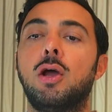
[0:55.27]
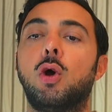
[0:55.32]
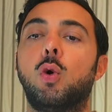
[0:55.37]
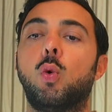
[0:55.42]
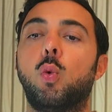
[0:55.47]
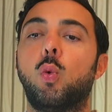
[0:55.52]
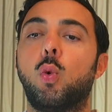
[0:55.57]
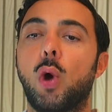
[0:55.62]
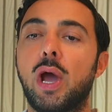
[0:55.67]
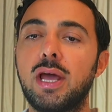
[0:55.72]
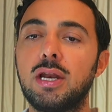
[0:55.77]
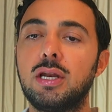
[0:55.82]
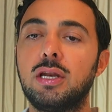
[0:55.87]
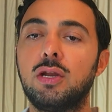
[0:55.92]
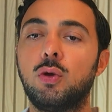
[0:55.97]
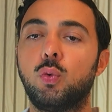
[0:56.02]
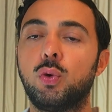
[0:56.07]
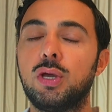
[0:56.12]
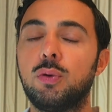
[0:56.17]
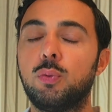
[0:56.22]

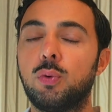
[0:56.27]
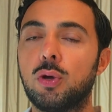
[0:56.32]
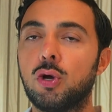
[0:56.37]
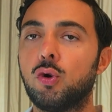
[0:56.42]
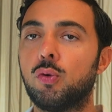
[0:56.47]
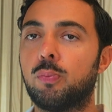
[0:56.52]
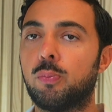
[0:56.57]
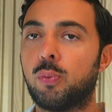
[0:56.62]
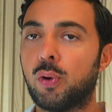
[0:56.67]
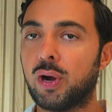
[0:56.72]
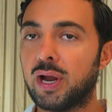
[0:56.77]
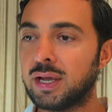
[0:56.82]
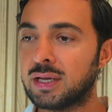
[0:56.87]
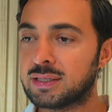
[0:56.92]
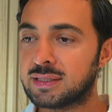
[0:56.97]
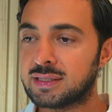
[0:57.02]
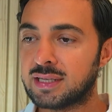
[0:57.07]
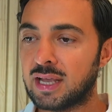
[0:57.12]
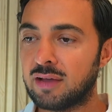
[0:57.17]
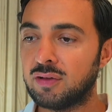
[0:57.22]
when we will break
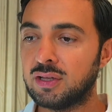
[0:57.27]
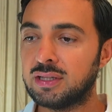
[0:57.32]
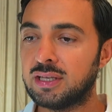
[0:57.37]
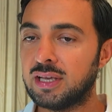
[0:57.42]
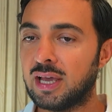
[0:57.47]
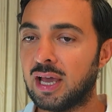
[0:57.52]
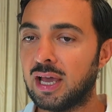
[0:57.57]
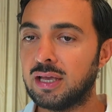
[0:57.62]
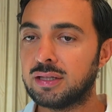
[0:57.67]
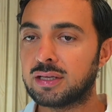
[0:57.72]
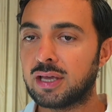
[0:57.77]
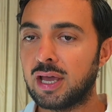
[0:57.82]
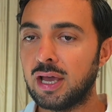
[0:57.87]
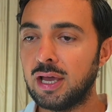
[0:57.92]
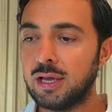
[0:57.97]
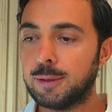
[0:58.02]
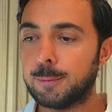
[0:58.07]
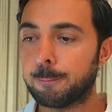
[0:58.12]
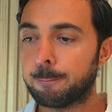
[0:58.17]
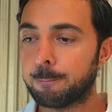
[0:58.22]

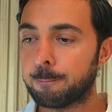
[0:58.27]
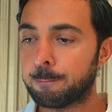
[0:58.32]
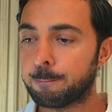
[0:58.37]
78k,